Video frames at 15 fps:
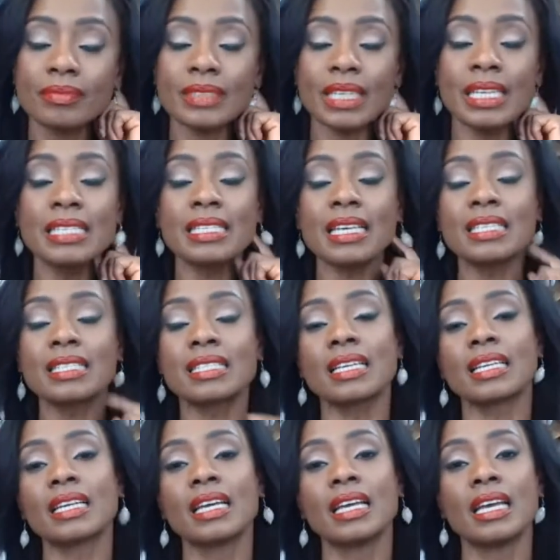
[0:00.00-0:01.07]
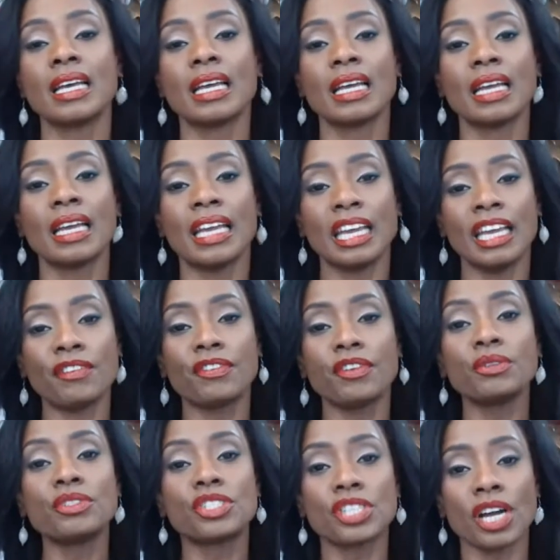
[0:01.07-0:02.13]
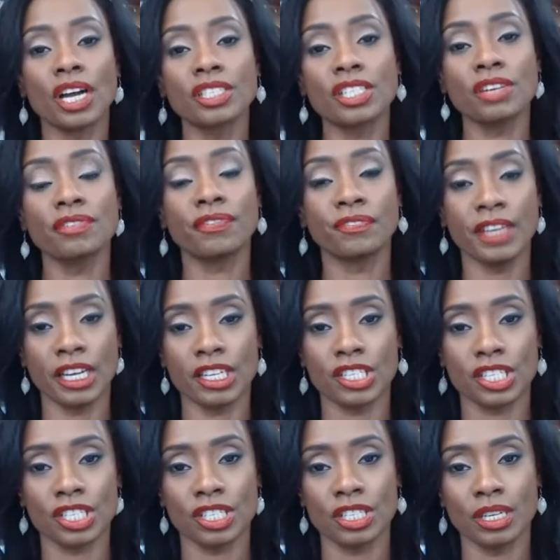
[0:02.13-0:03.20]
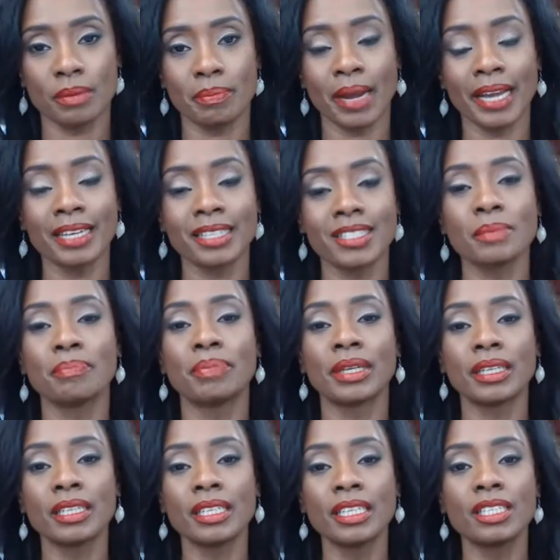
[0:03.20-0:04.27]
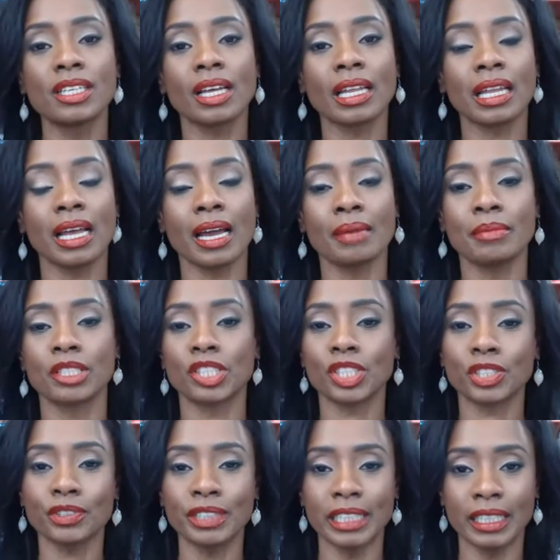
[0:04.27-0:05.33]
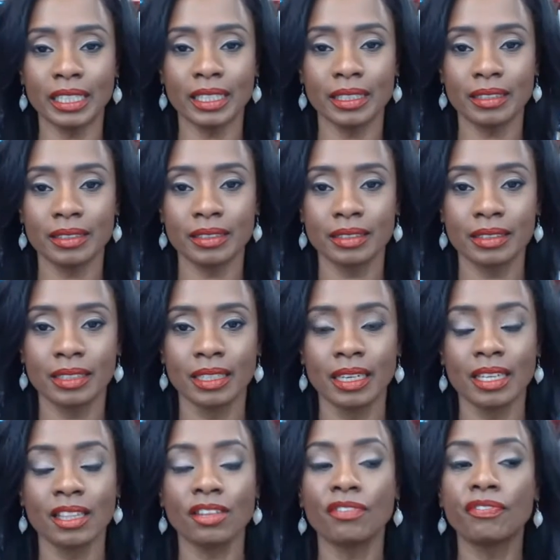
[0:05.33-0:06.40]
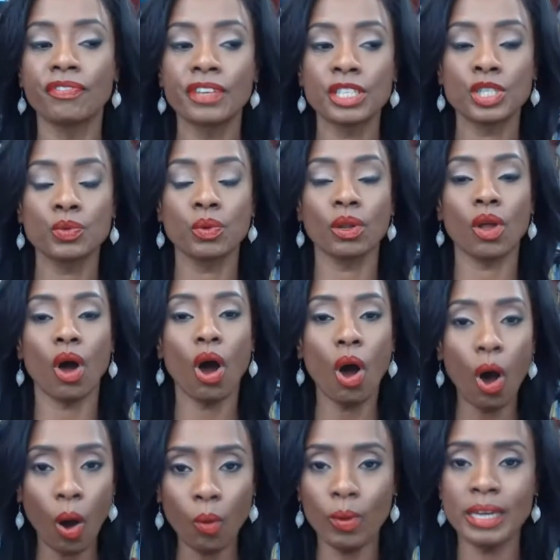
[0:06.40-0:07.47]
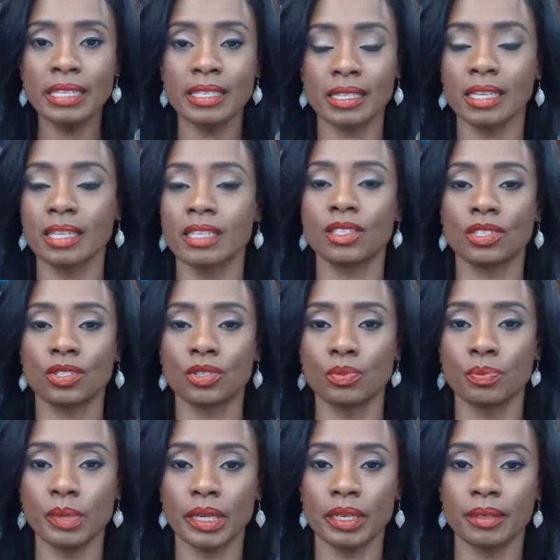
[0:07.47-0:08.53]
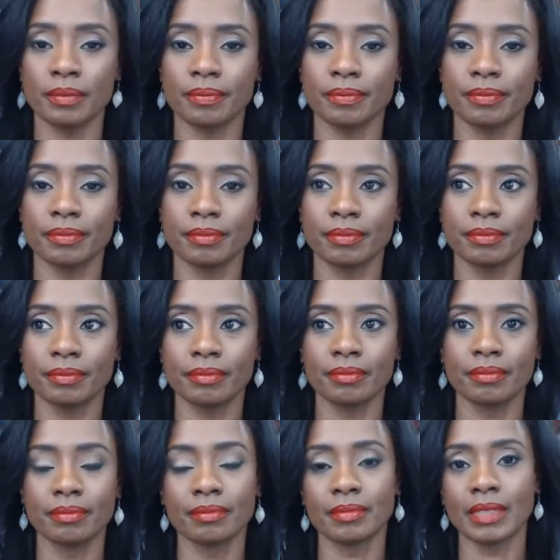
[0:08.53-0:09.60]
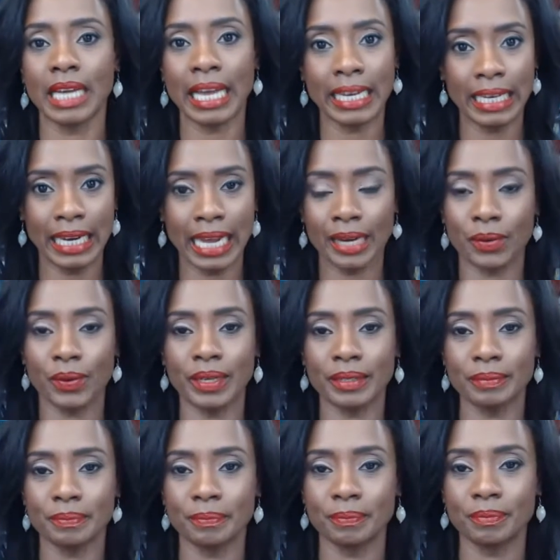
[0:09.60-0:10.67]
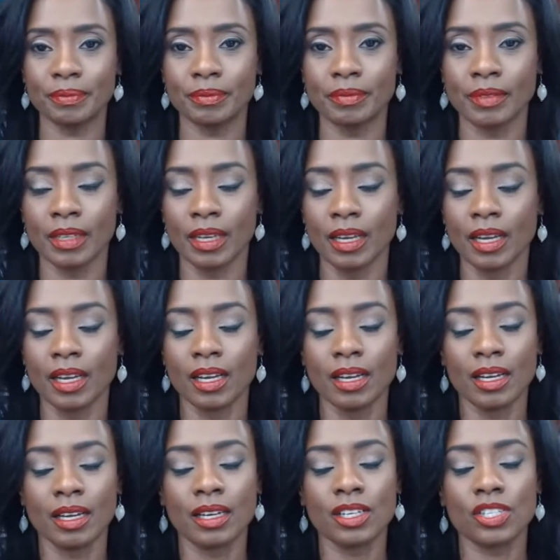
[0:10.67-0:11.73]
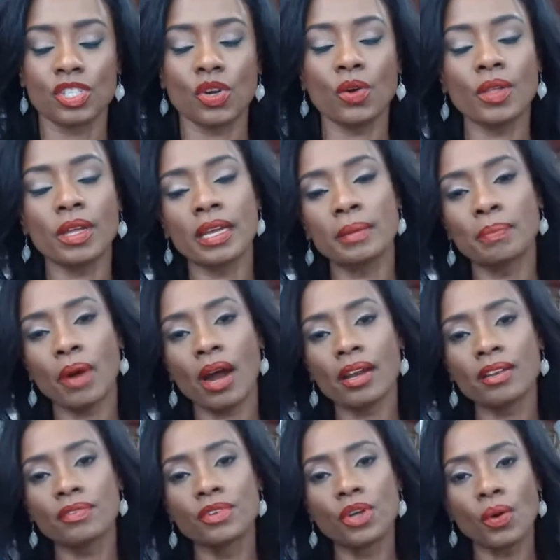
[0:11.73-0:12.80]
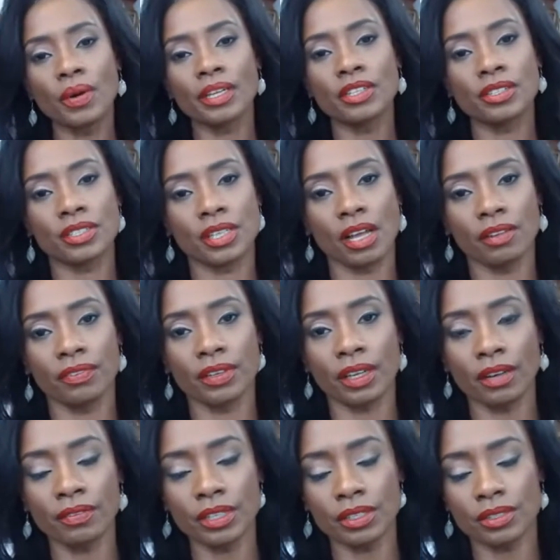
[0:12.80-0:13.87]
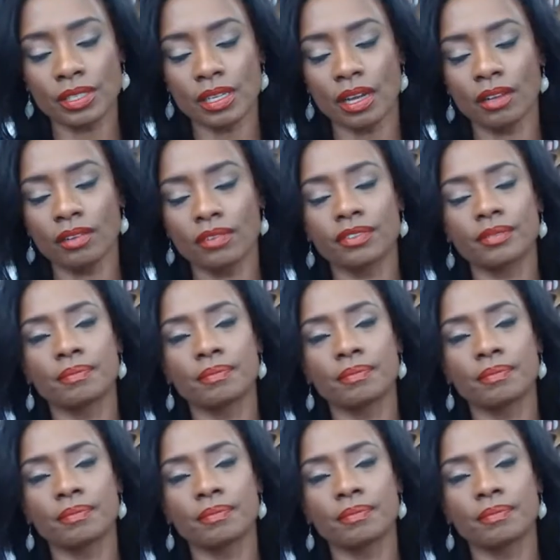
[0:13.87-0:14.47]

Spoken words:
he says that if you judge a fish by its ability to climb a tree, the fish will always think it's stupid and inadequate. So, and part of knowing yourself and loving yourself,